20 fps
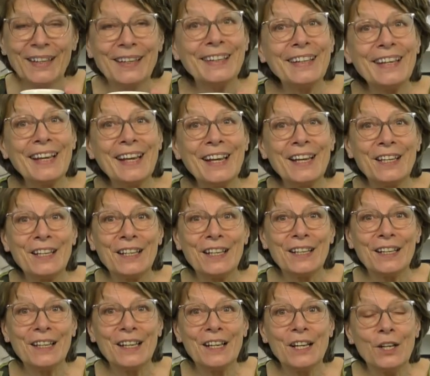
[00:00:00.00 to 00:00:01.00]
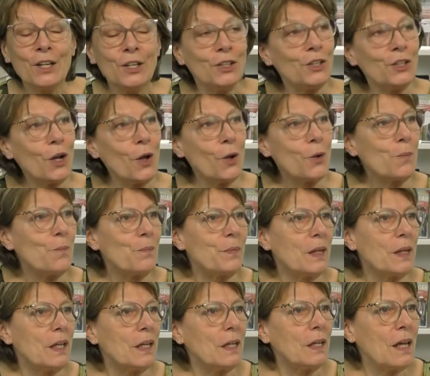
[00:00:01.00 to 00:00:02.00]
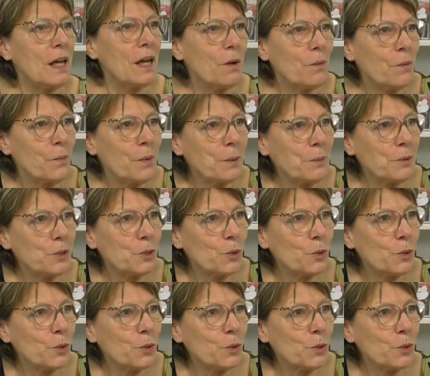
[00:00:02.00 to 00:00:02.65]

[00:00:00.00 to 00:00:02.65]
Yeah. You know, we were